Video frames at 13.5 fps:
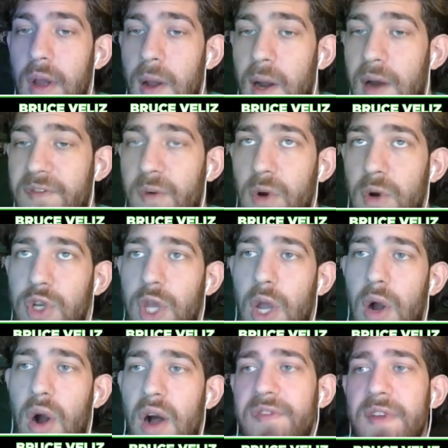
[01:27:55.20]
unfortunately
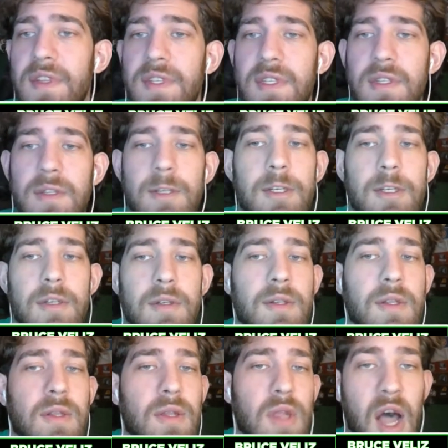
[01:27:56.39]
our offense has
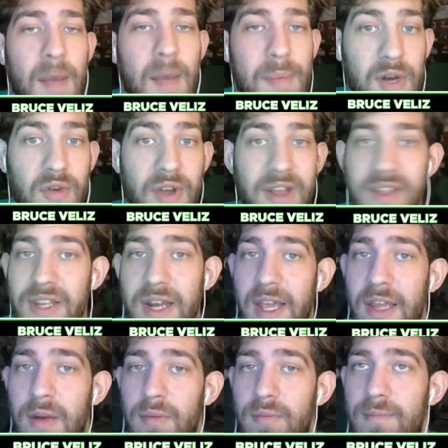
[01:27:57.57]
not been great
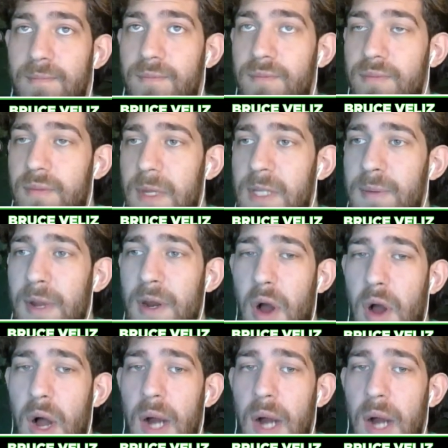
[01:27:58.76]
tonight. It's been all